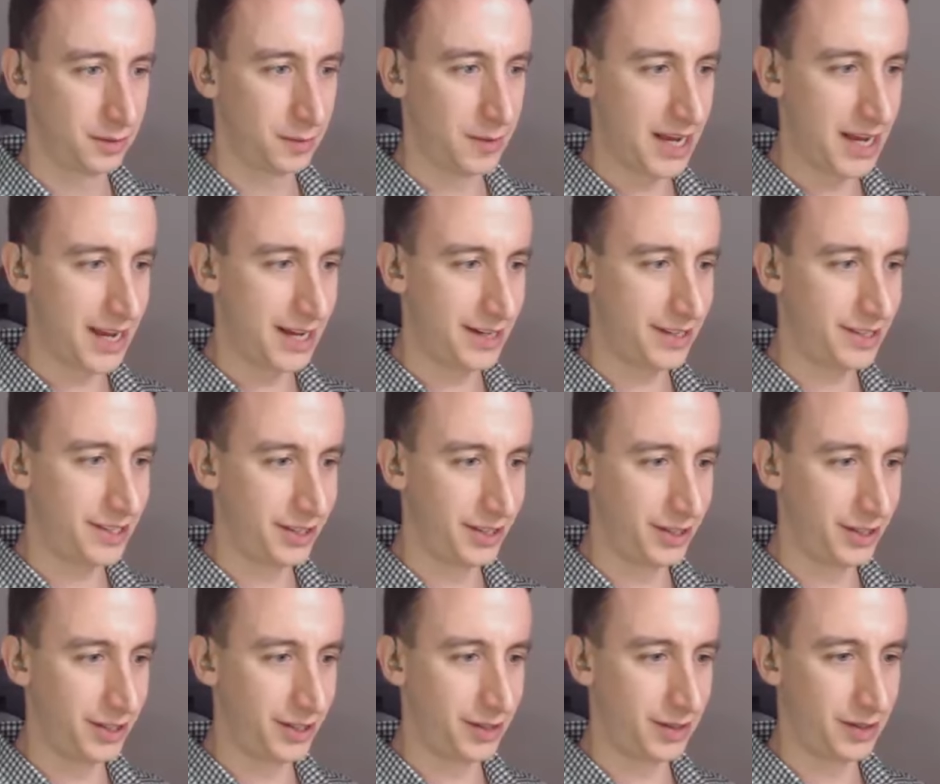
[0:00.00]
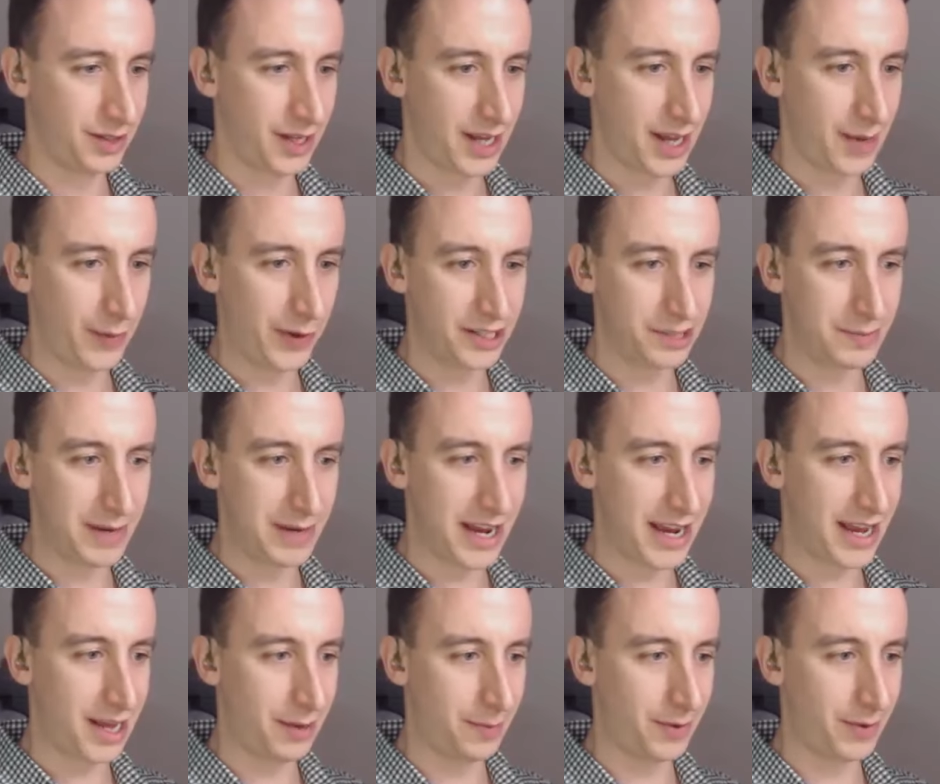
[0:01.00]
Why two? And where's
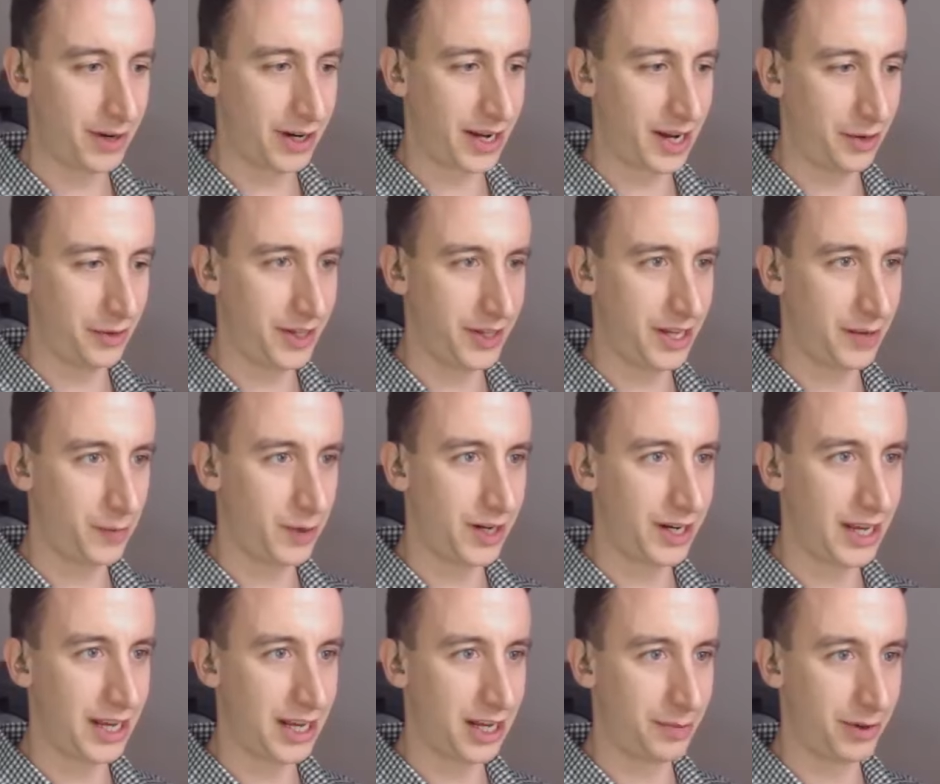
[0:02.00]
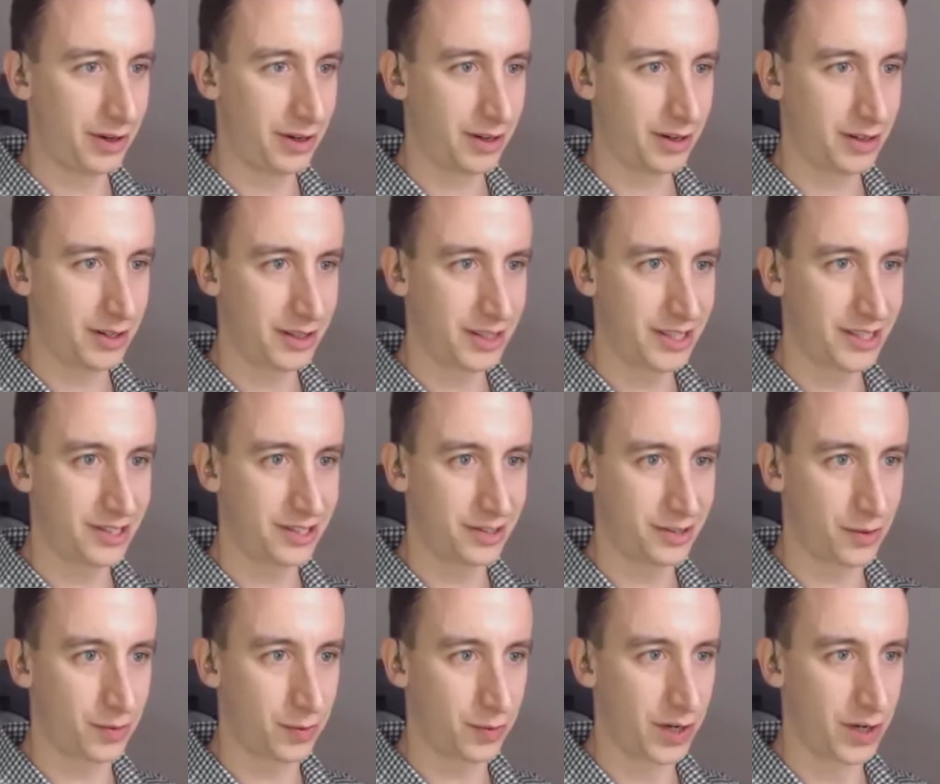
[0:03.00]
my halberd? I only had one halberd. This
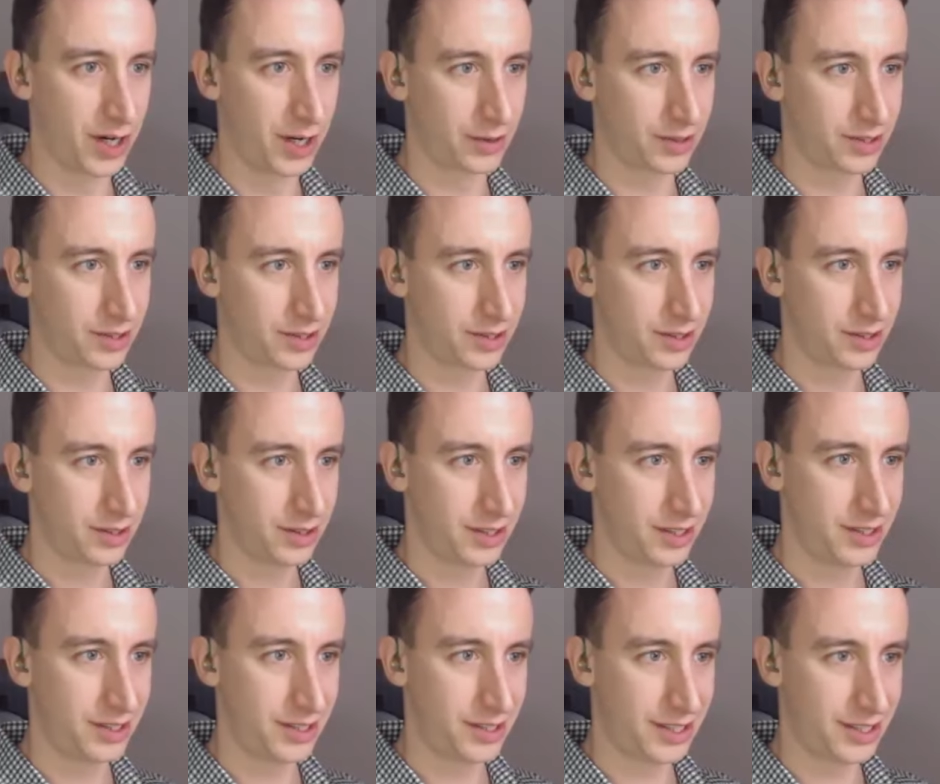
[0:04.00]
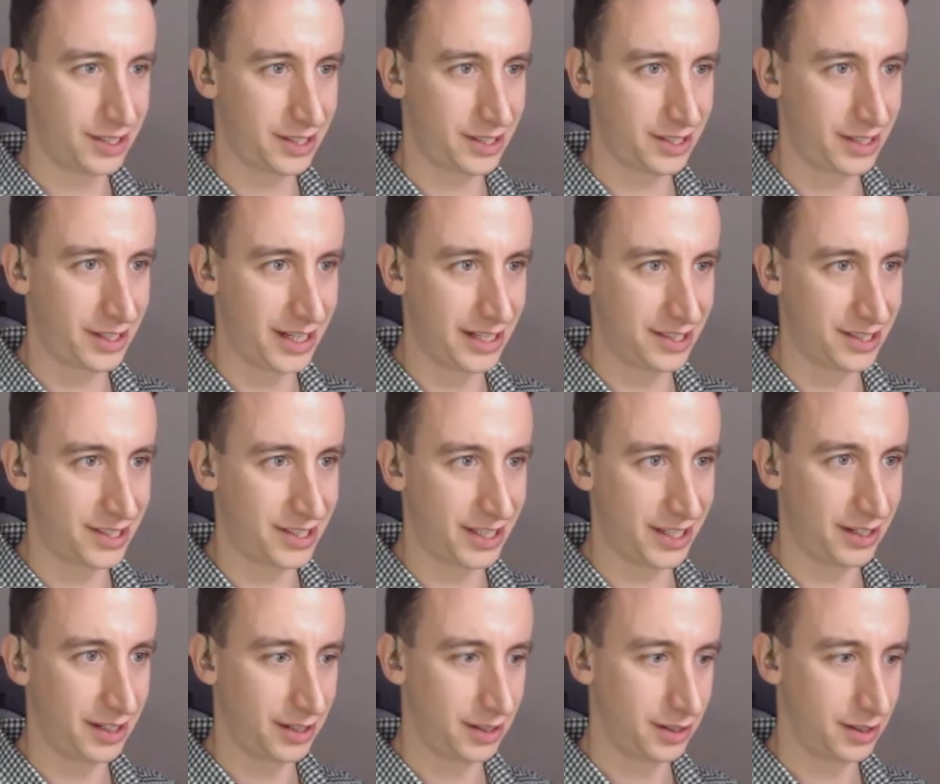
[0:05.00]
is gross. This is
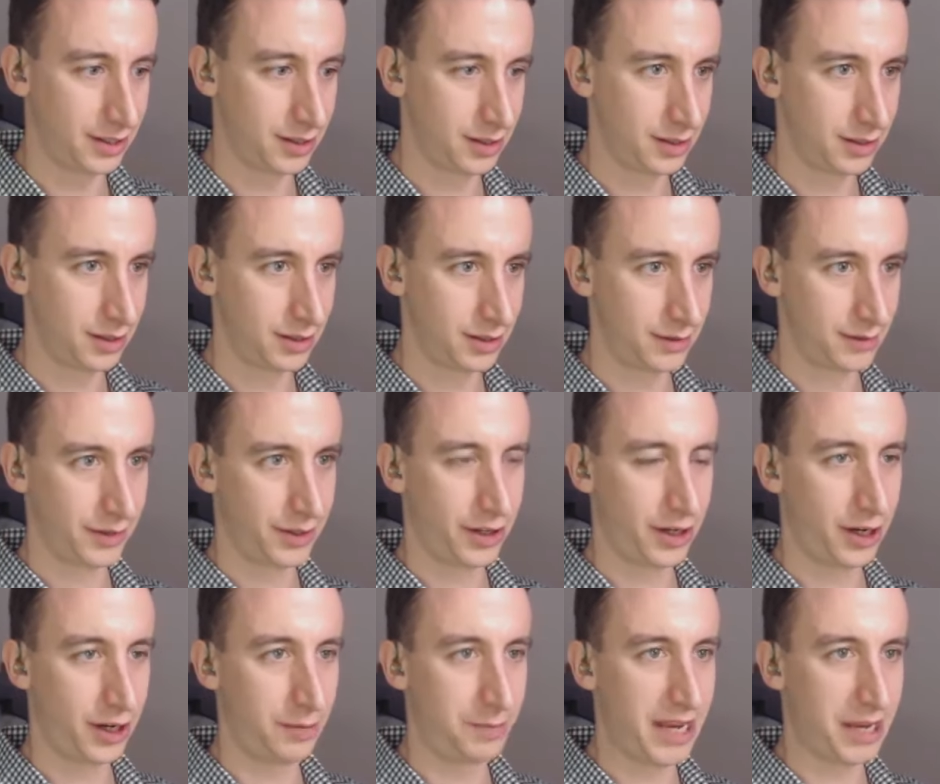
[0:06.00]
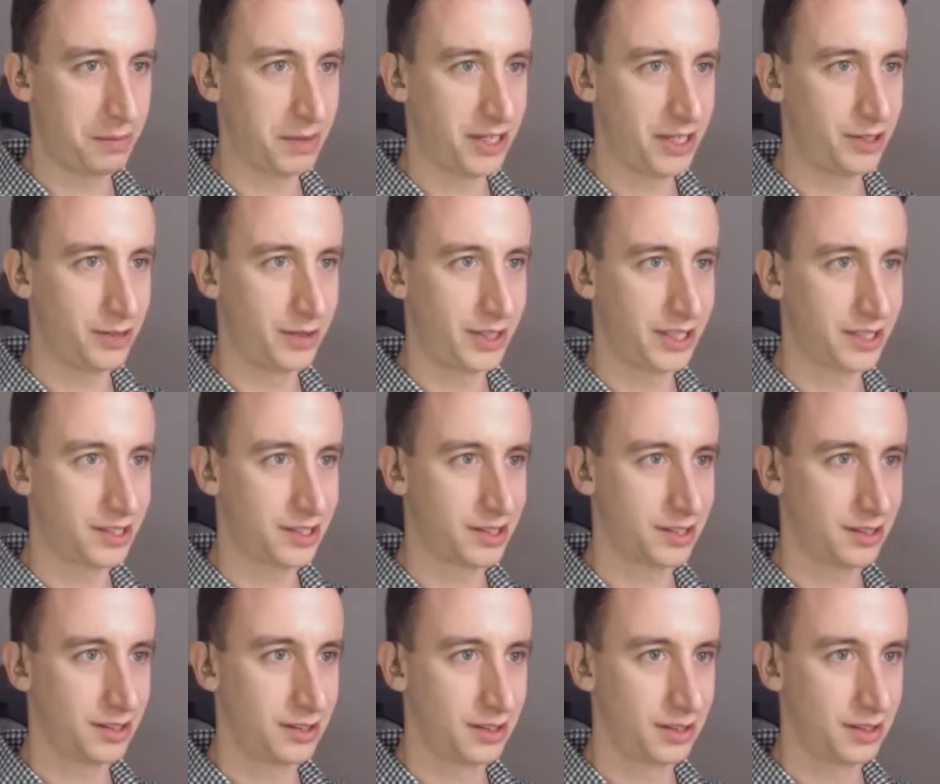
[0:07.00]
disgusting. You're gonna make me do
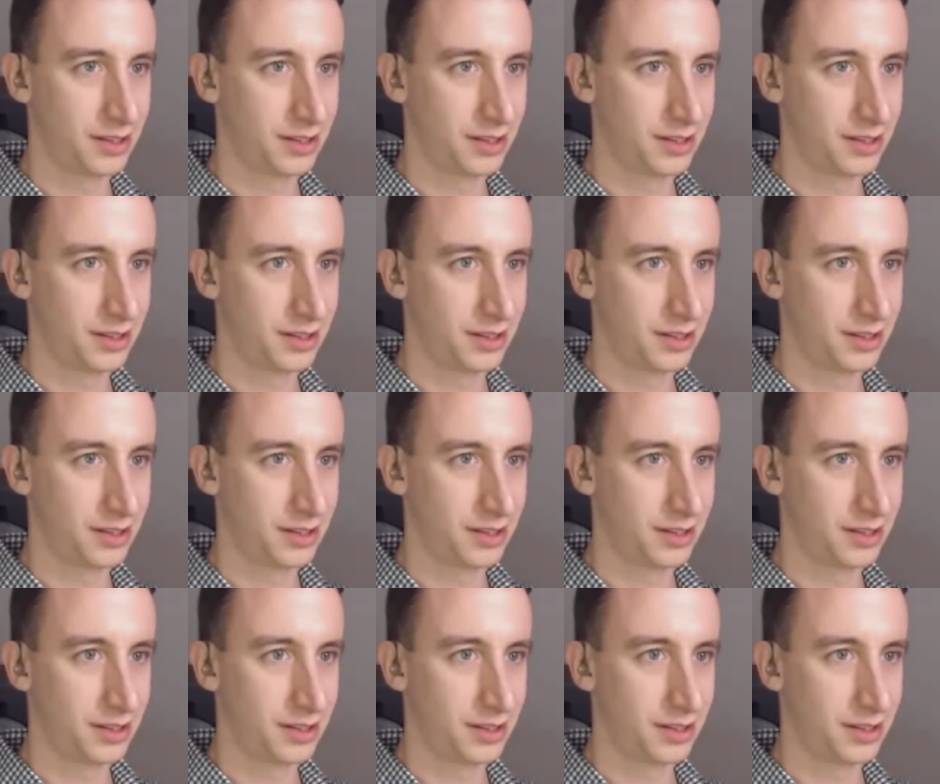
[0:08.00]
this.